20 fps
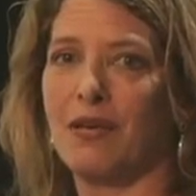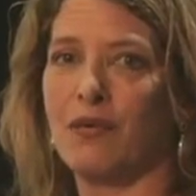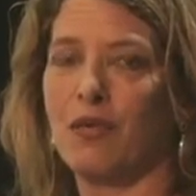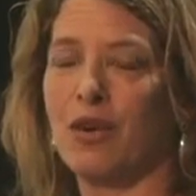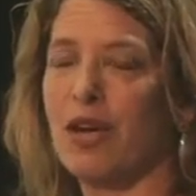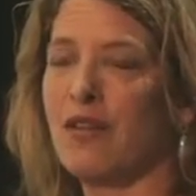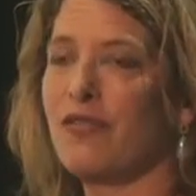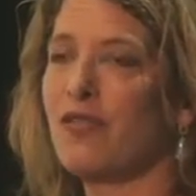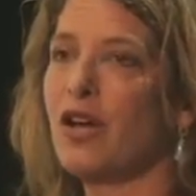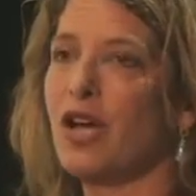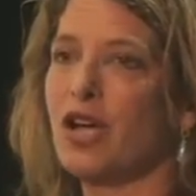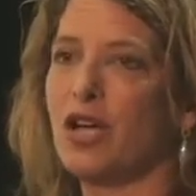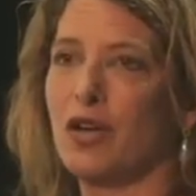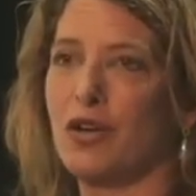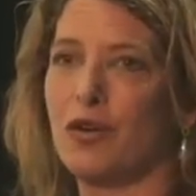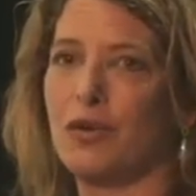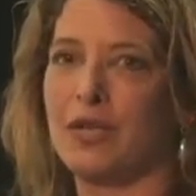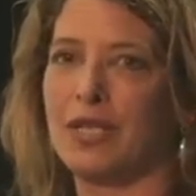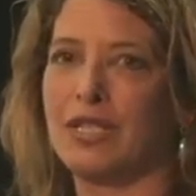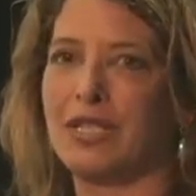wherever I
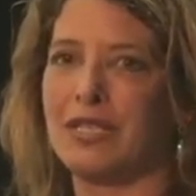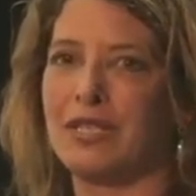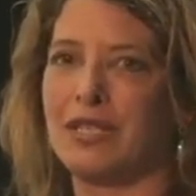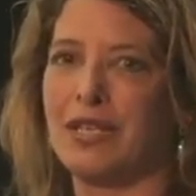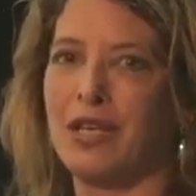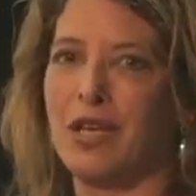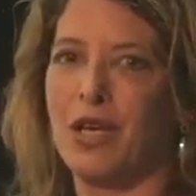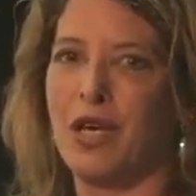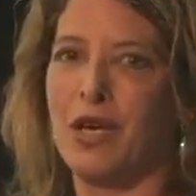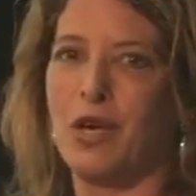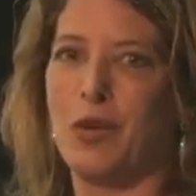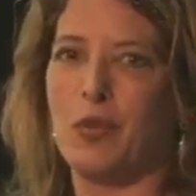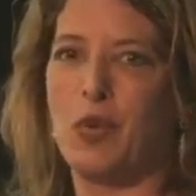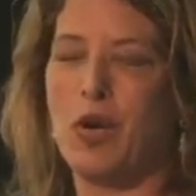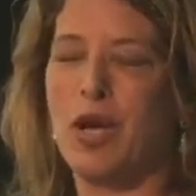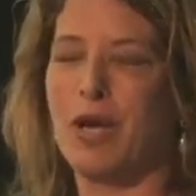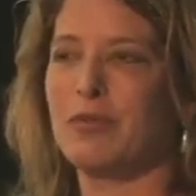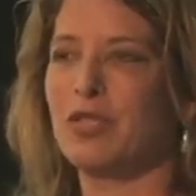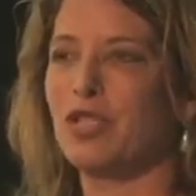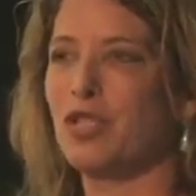go, is,
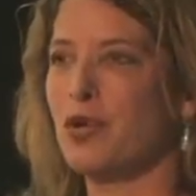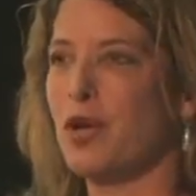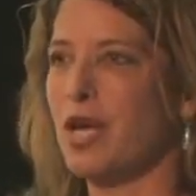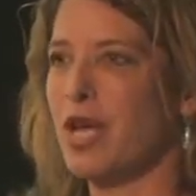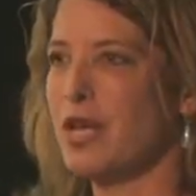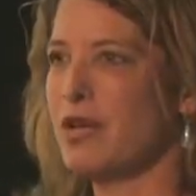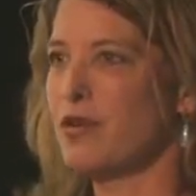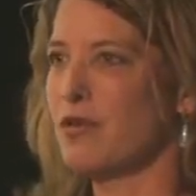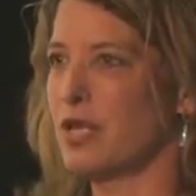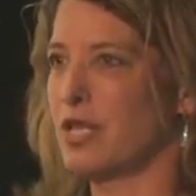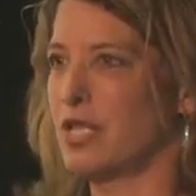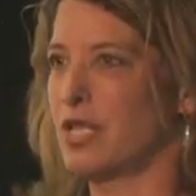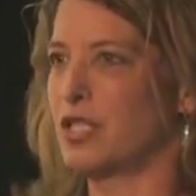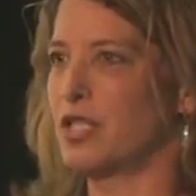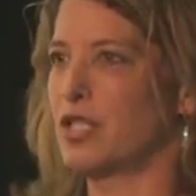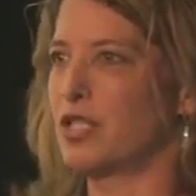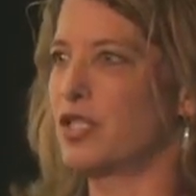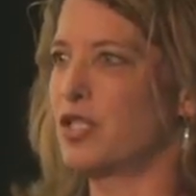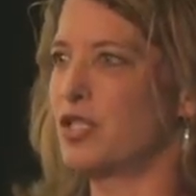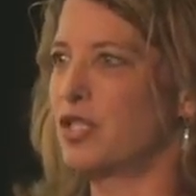boy, I'm so angry that
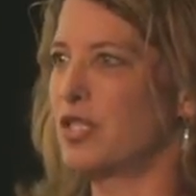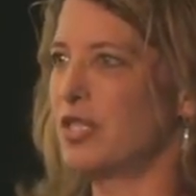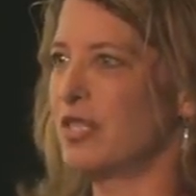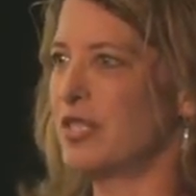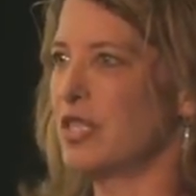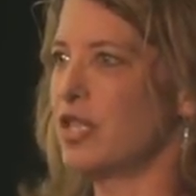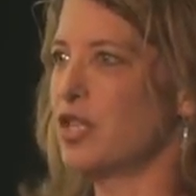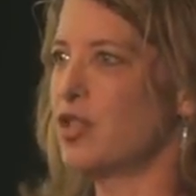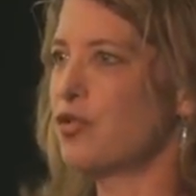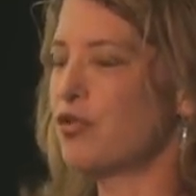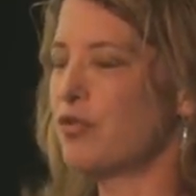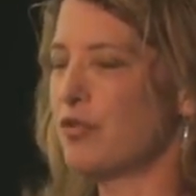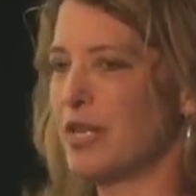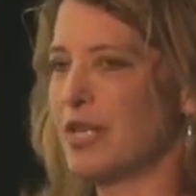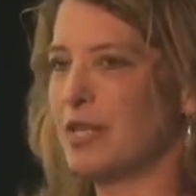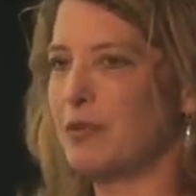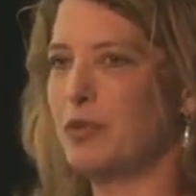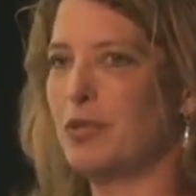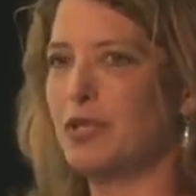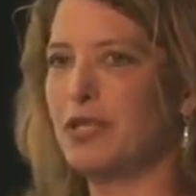there's just this
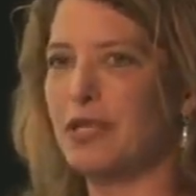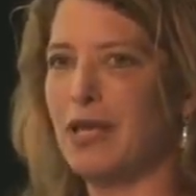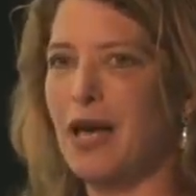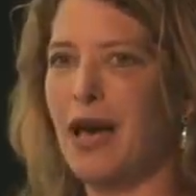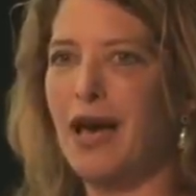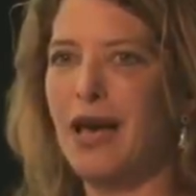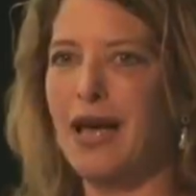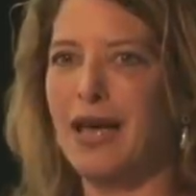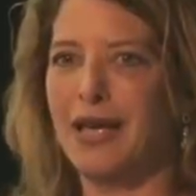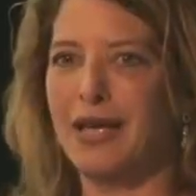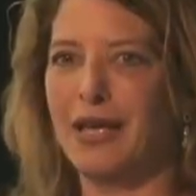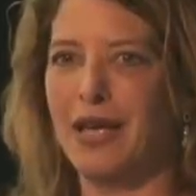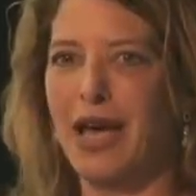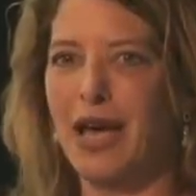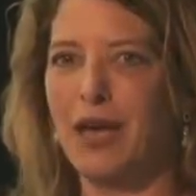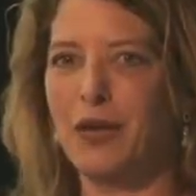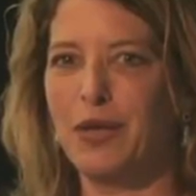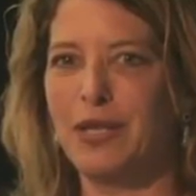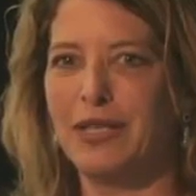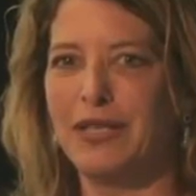incredible lie.
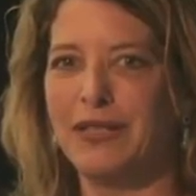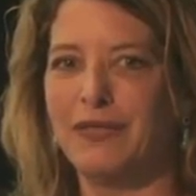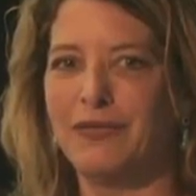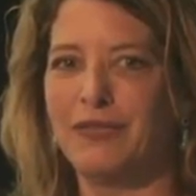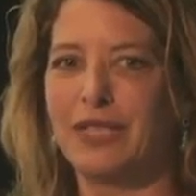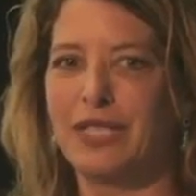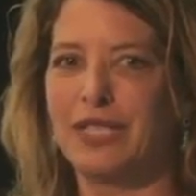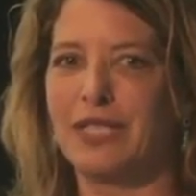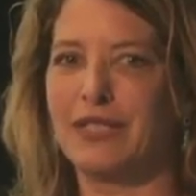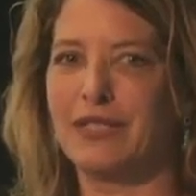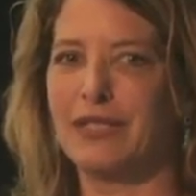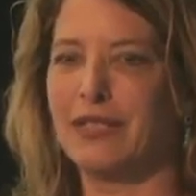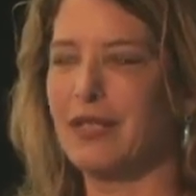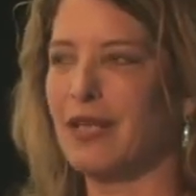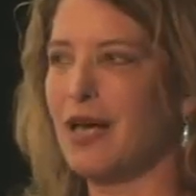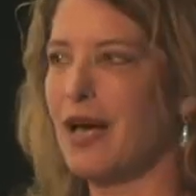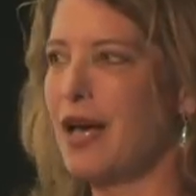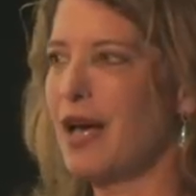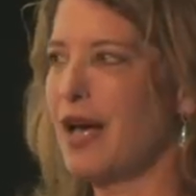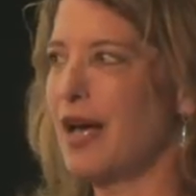How do I live with this
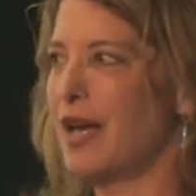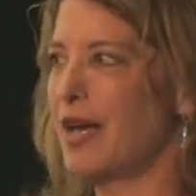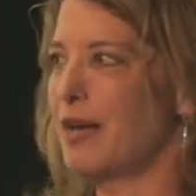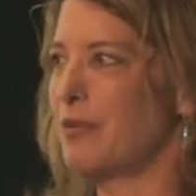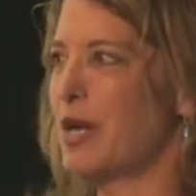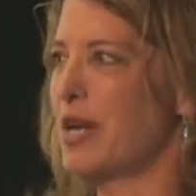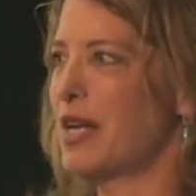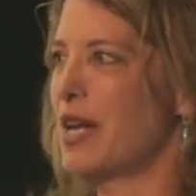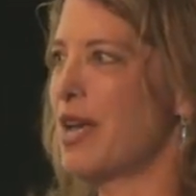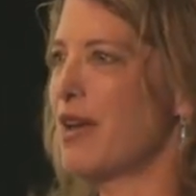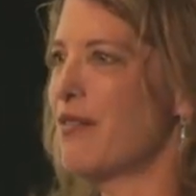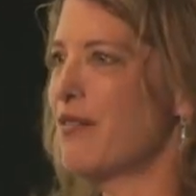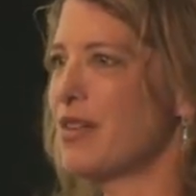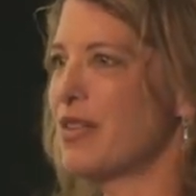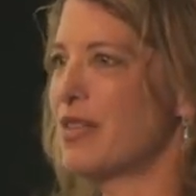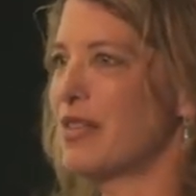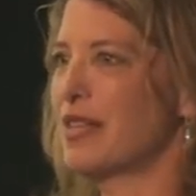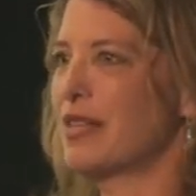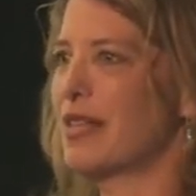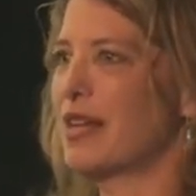lie about
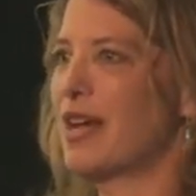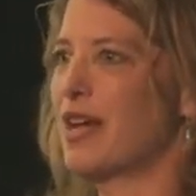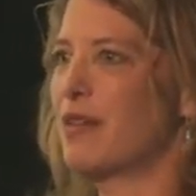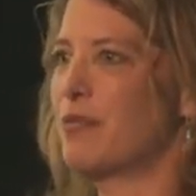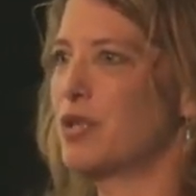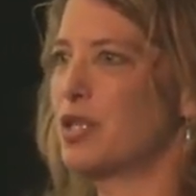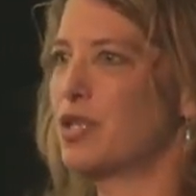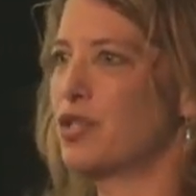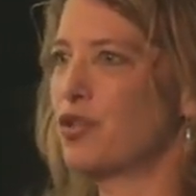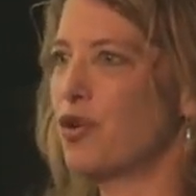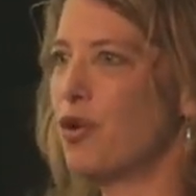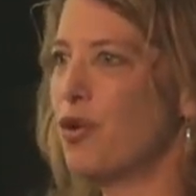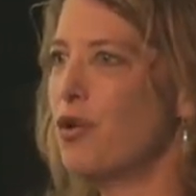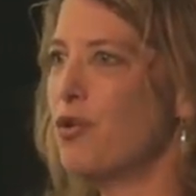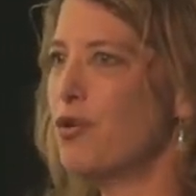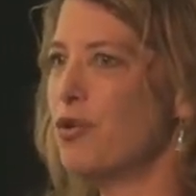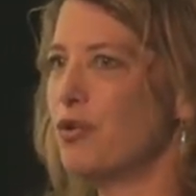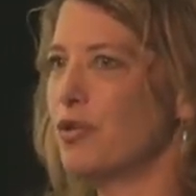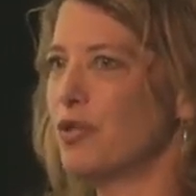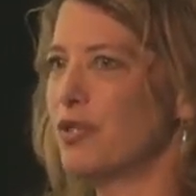everything that I've been
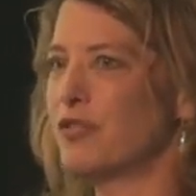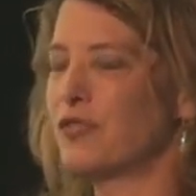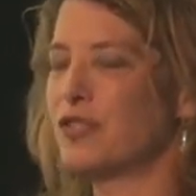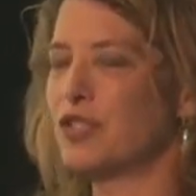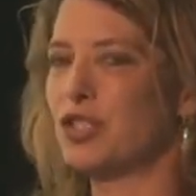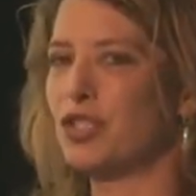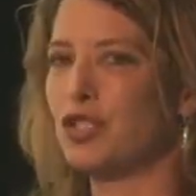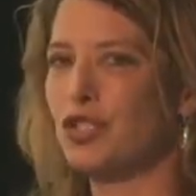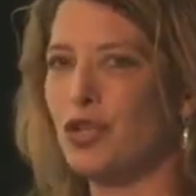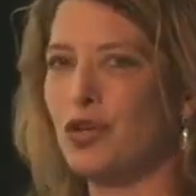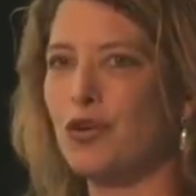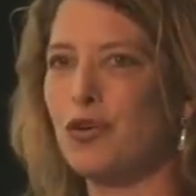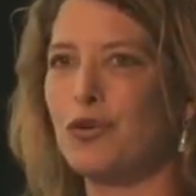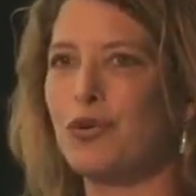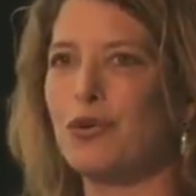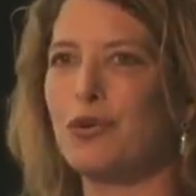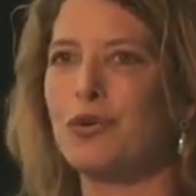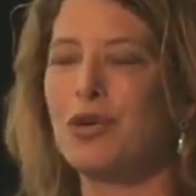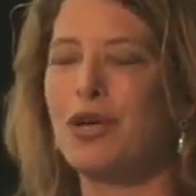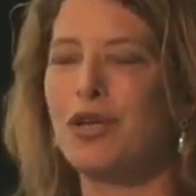told for
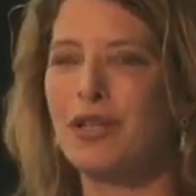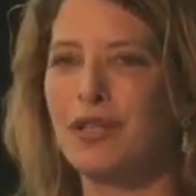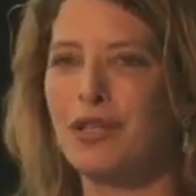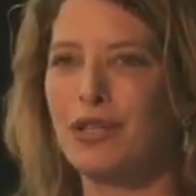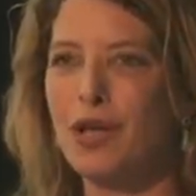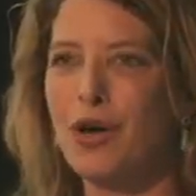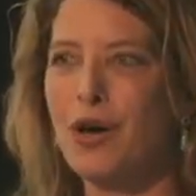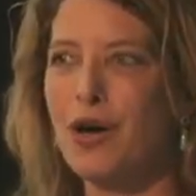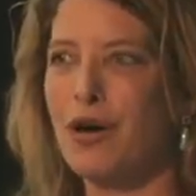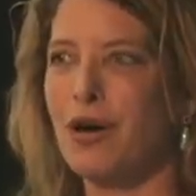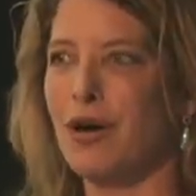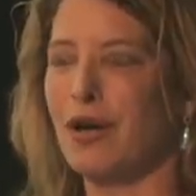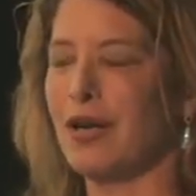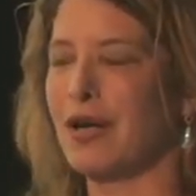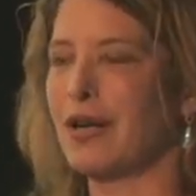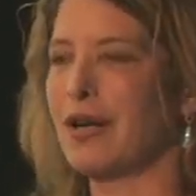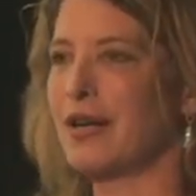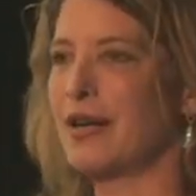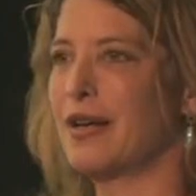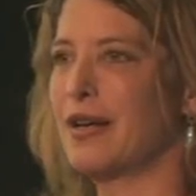so
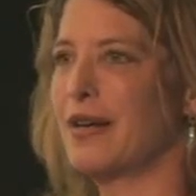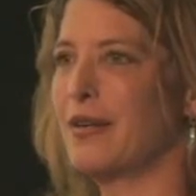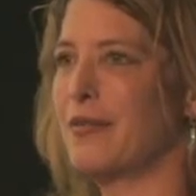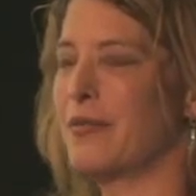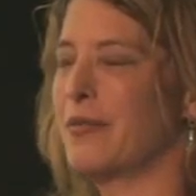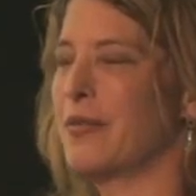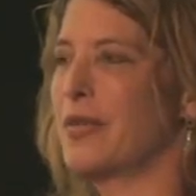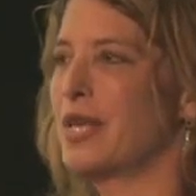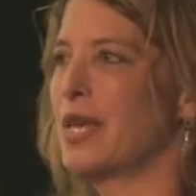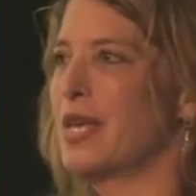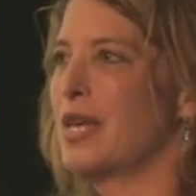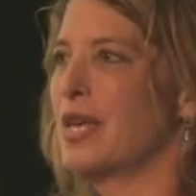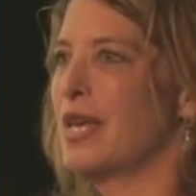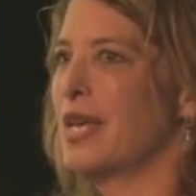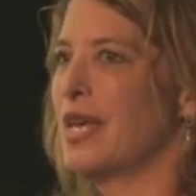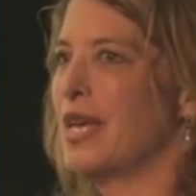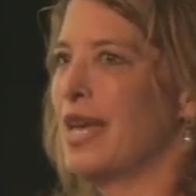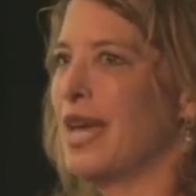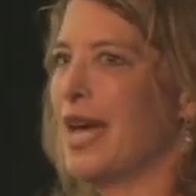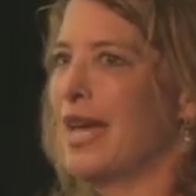long?
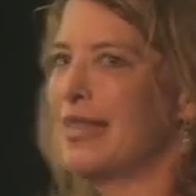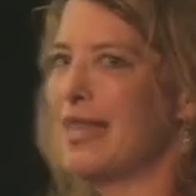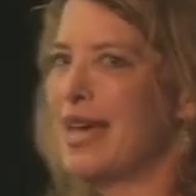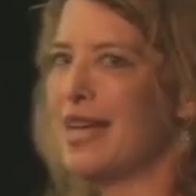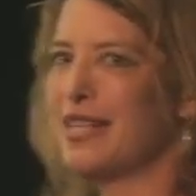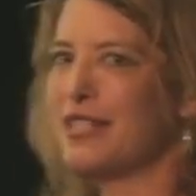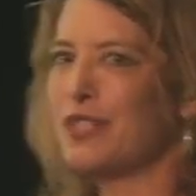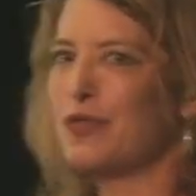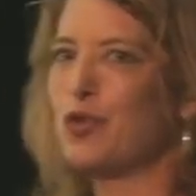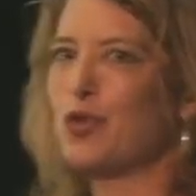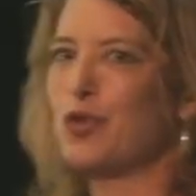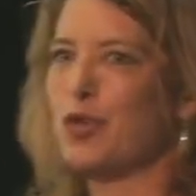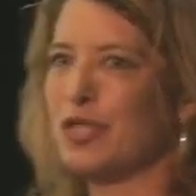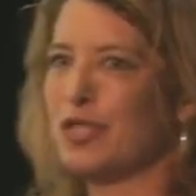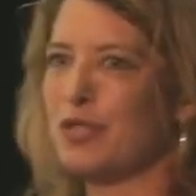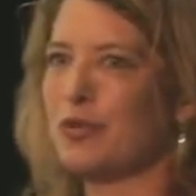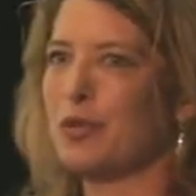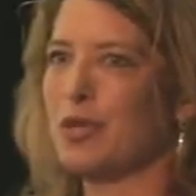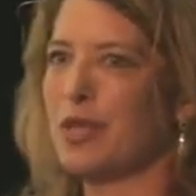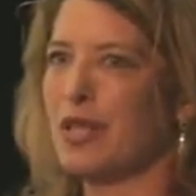And that is, of
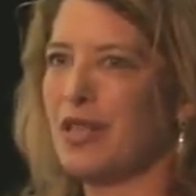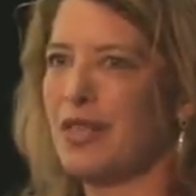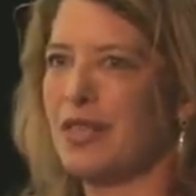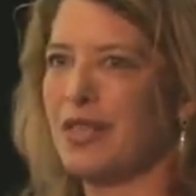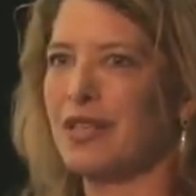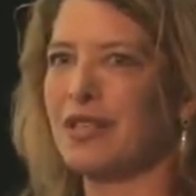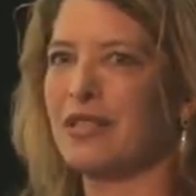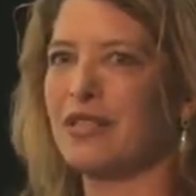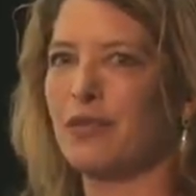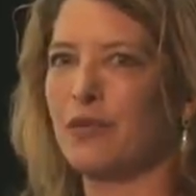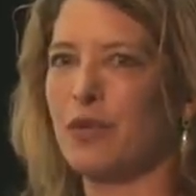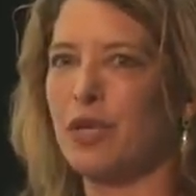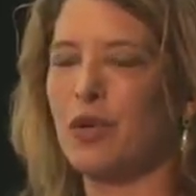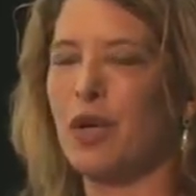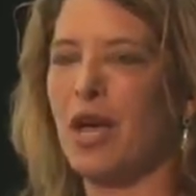course, one of the things that